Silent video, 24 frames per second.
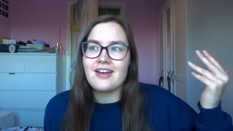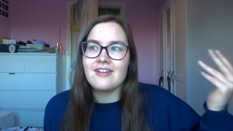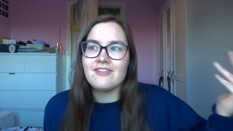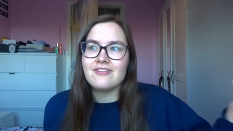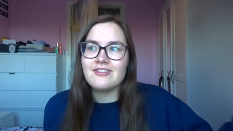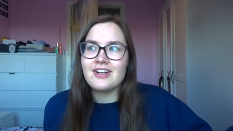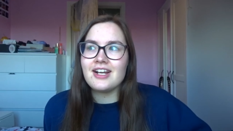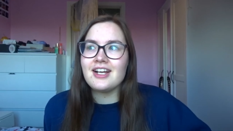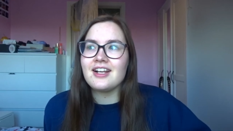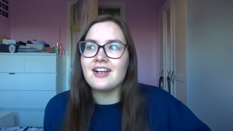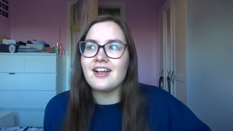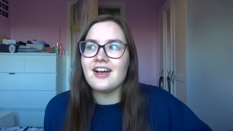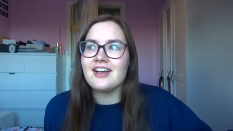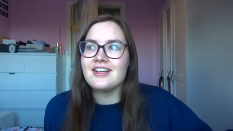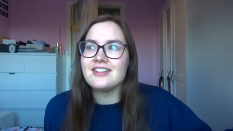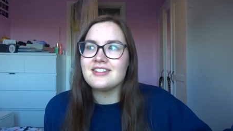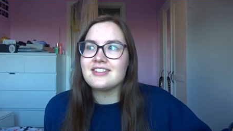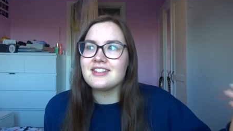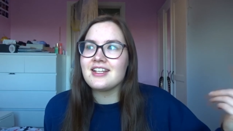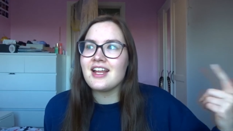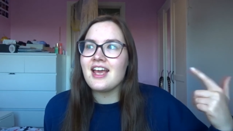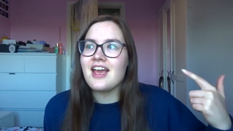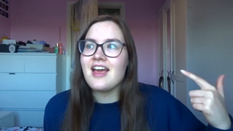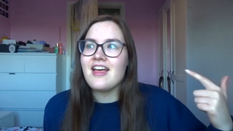
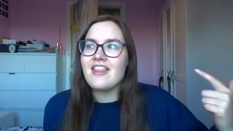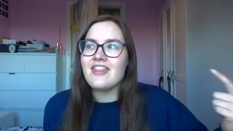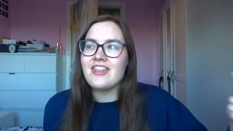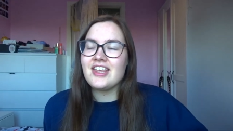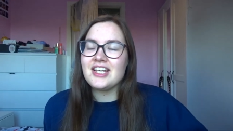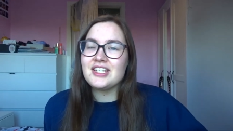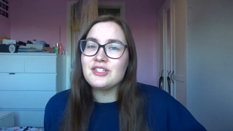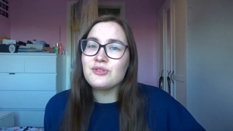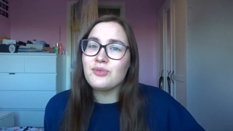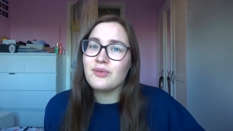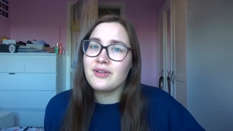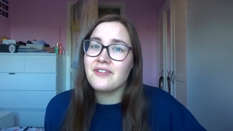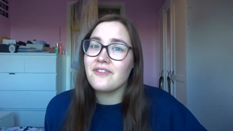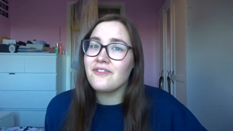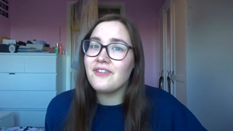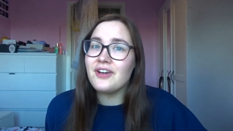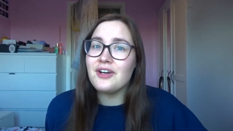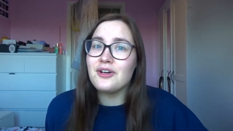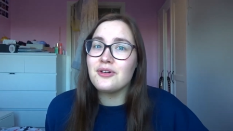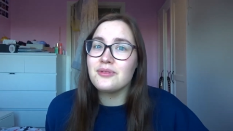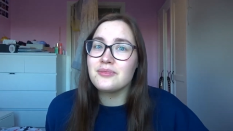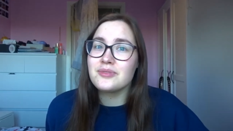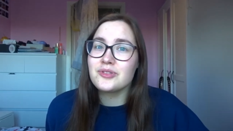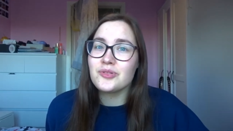realised this was
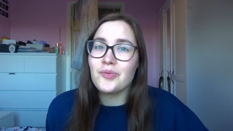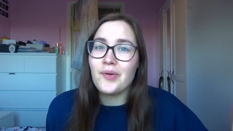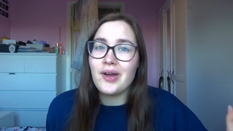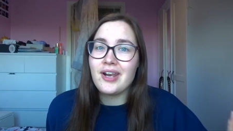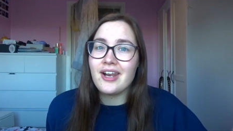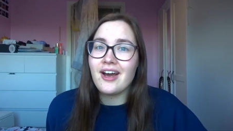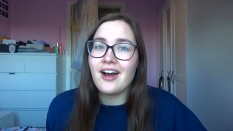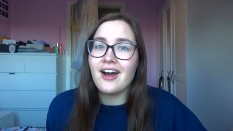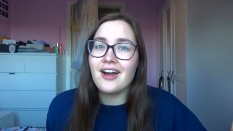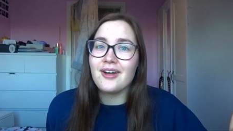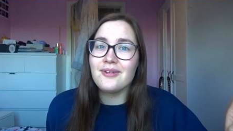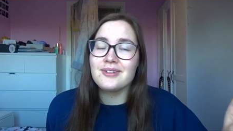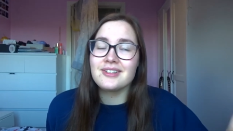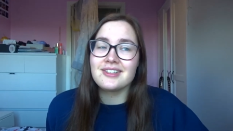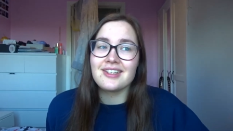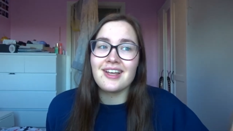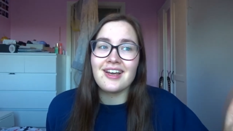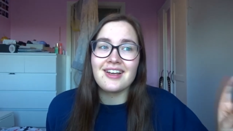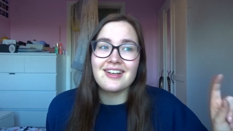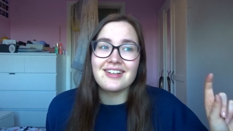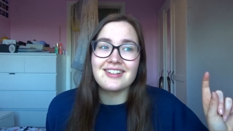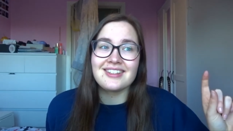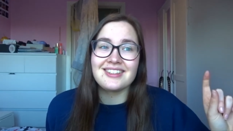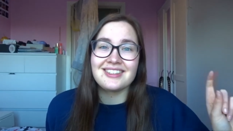filmed when I was
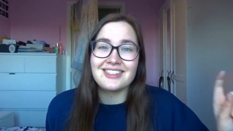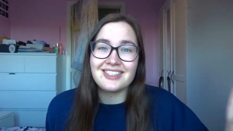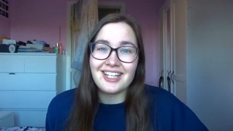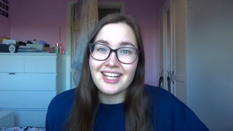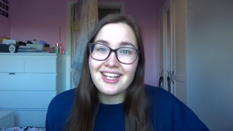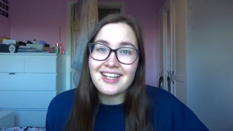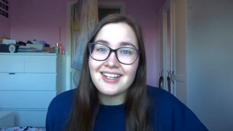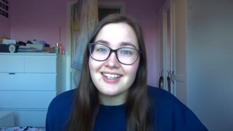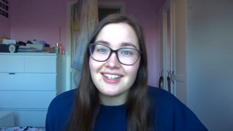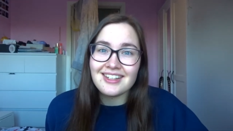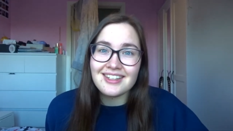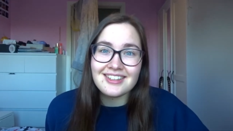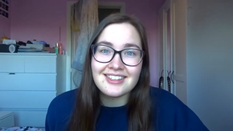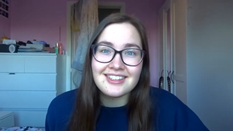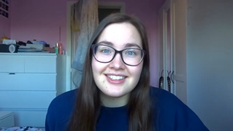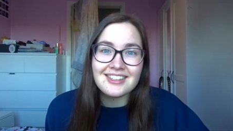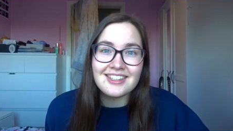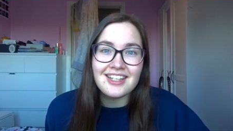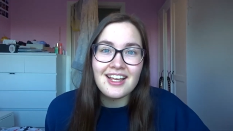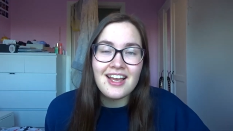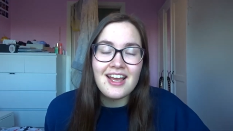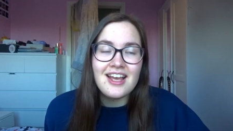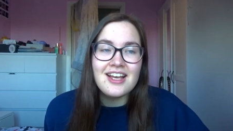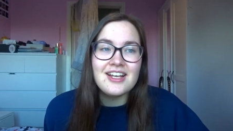like
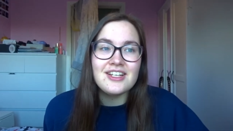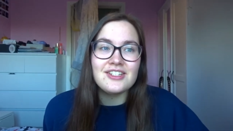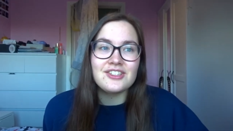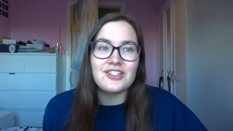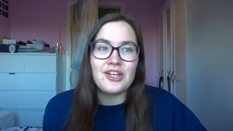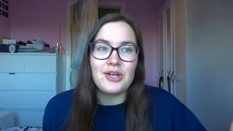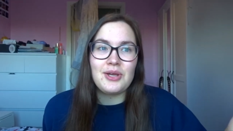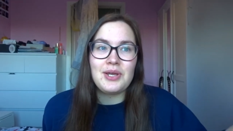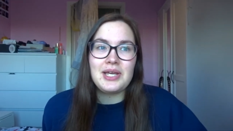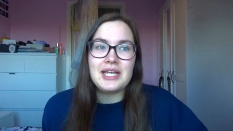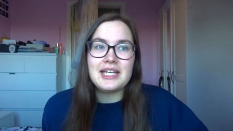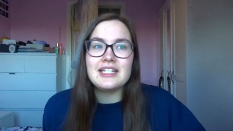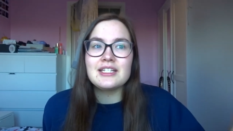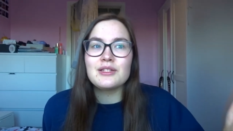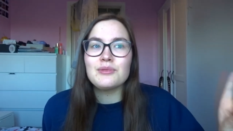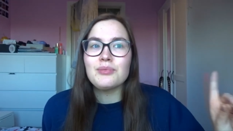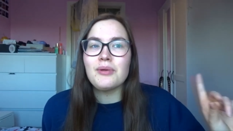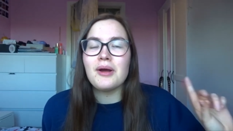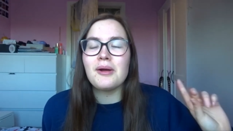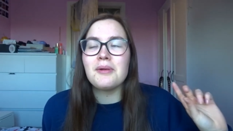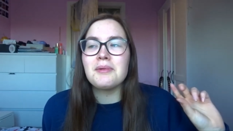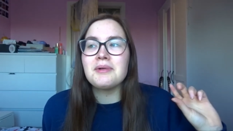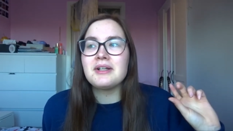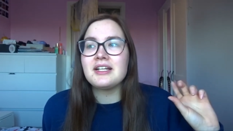six so he's
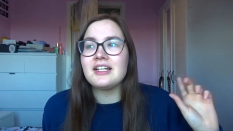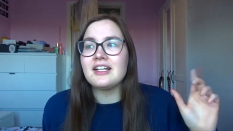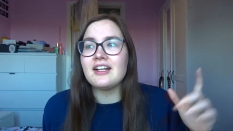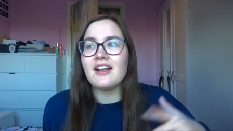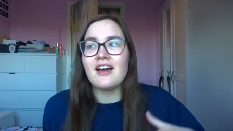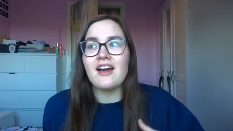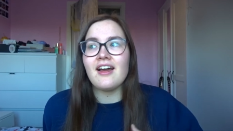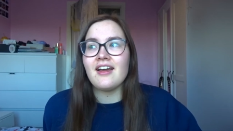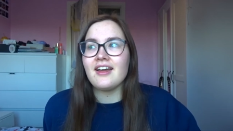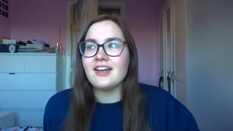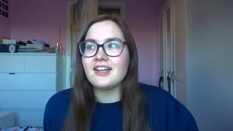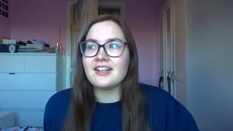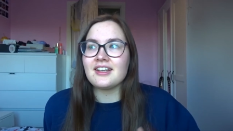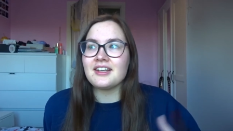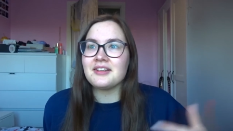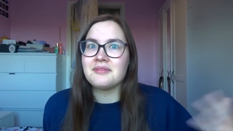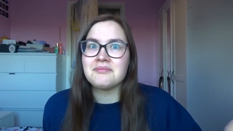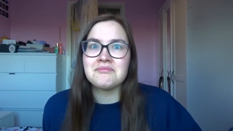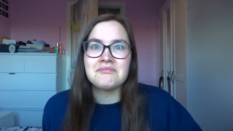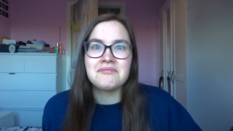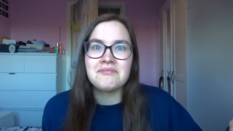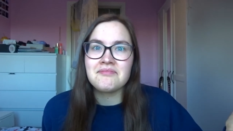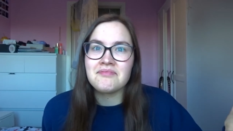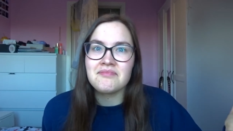probably like
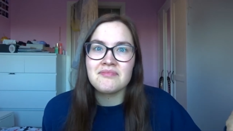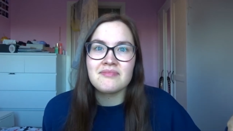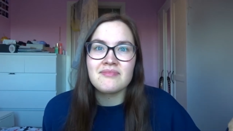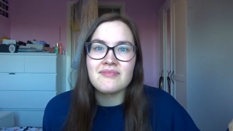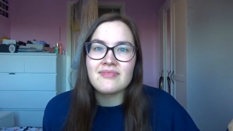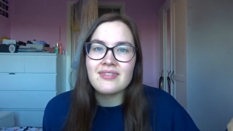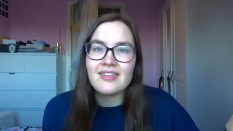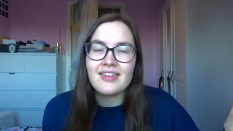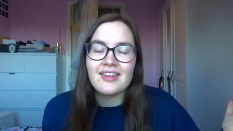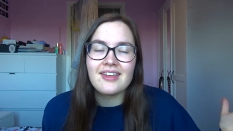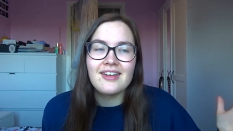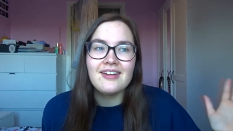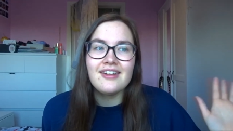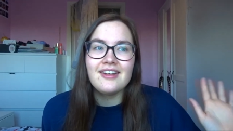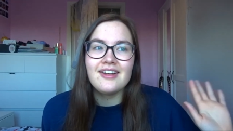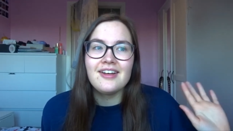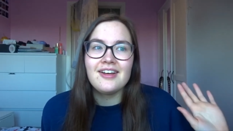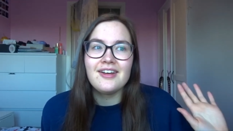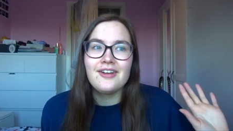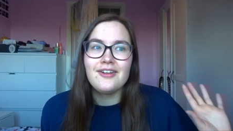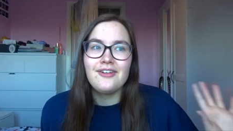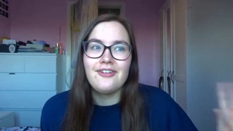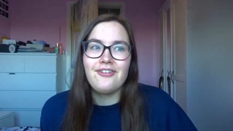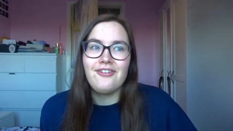
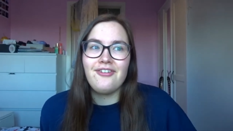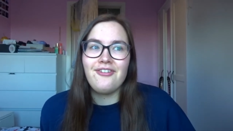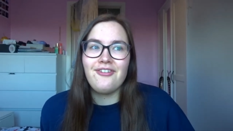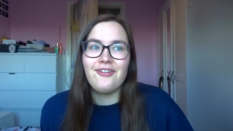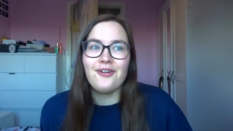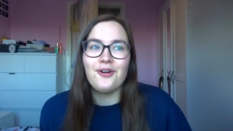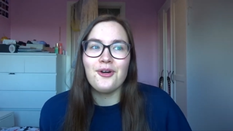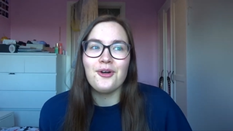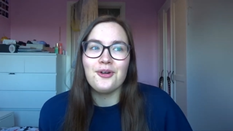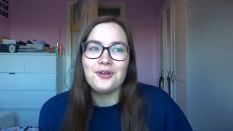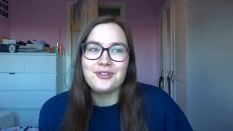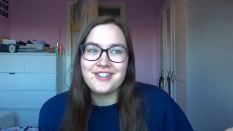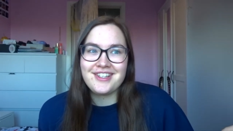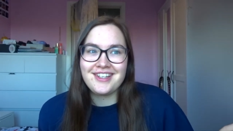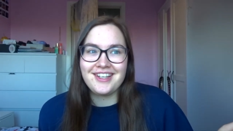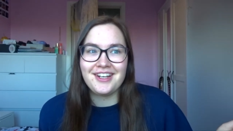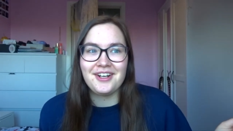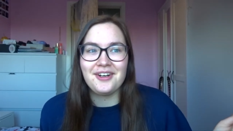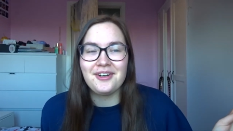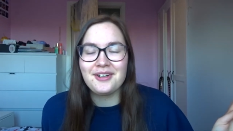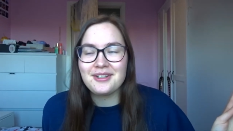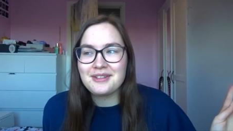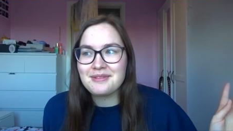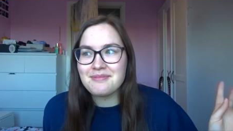40
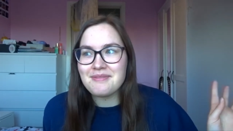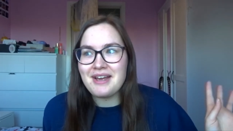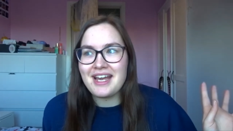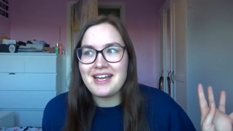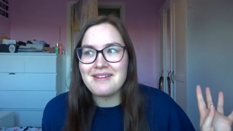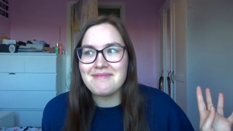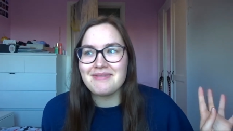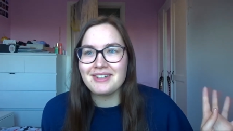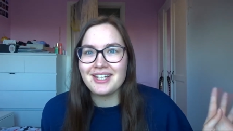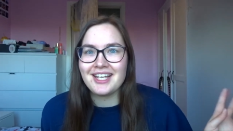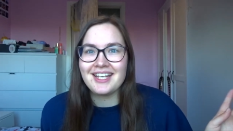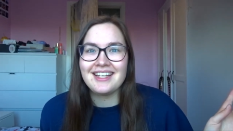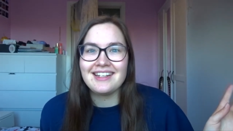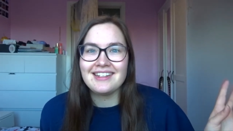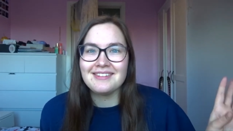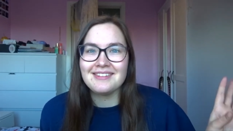odd maybe,